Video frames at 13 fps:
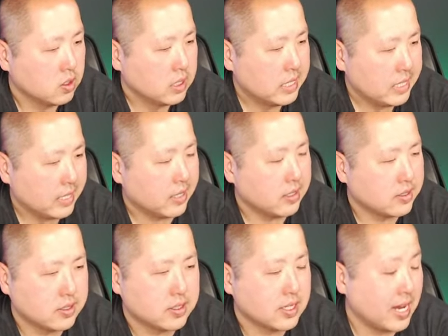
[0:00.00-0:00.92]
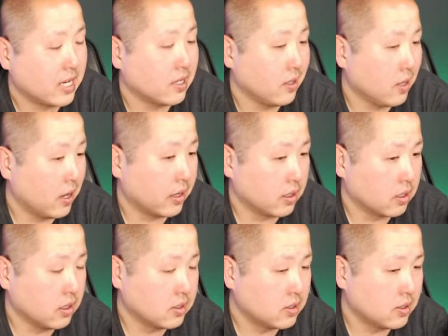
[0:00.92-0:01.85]
Yeah, it's exactly like
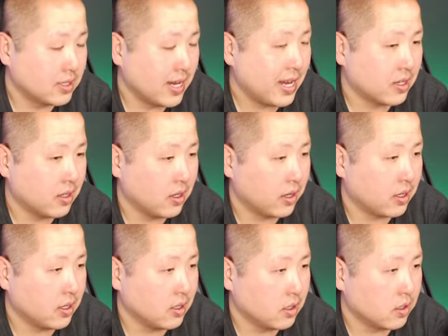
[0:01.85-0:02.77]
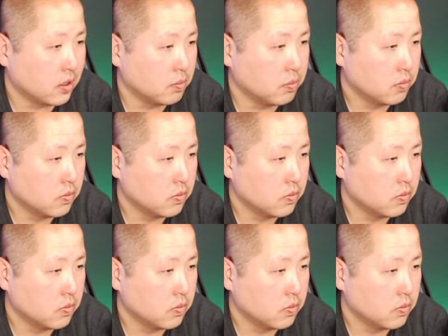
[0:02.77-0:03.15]
Helium.